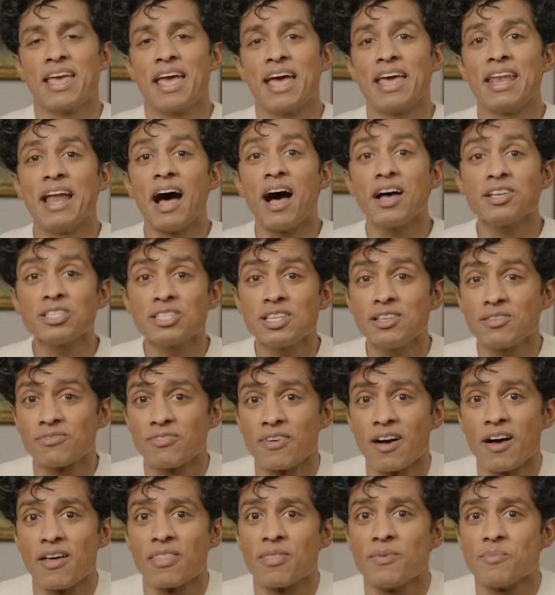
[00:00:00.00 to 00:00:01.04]
An
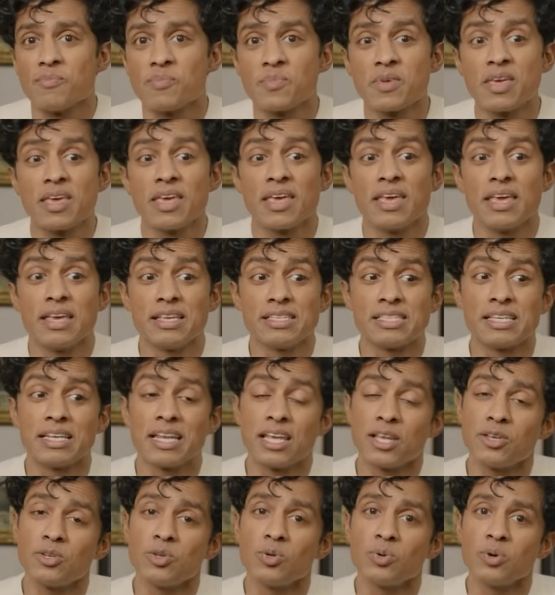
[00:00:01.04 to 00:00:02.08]
asirvadam is in
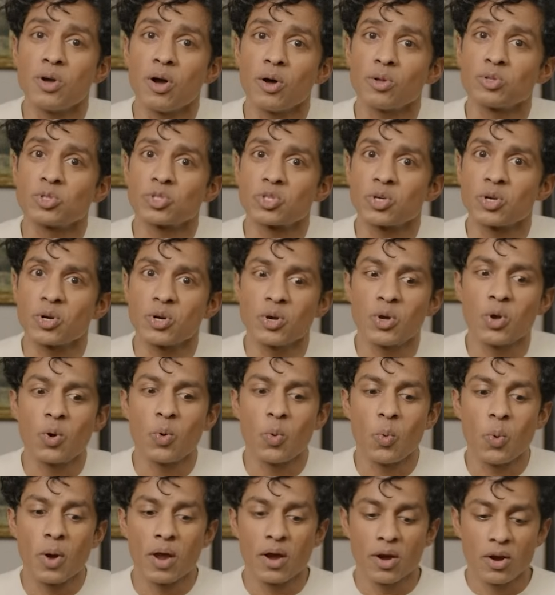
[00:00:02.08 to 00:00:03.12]
Hindu culture
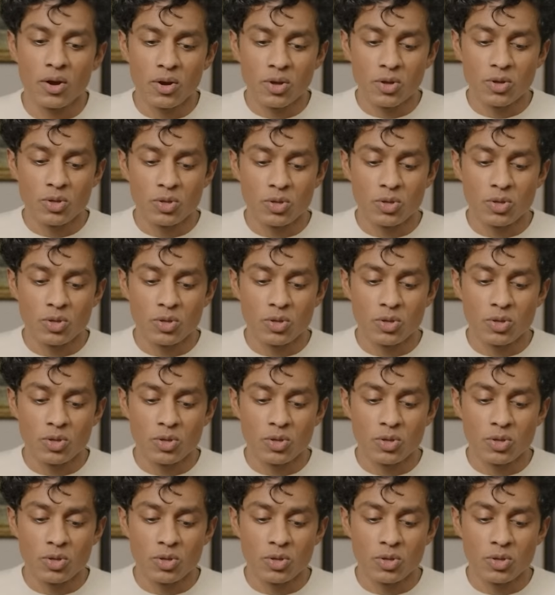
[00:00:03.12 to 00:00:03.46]
where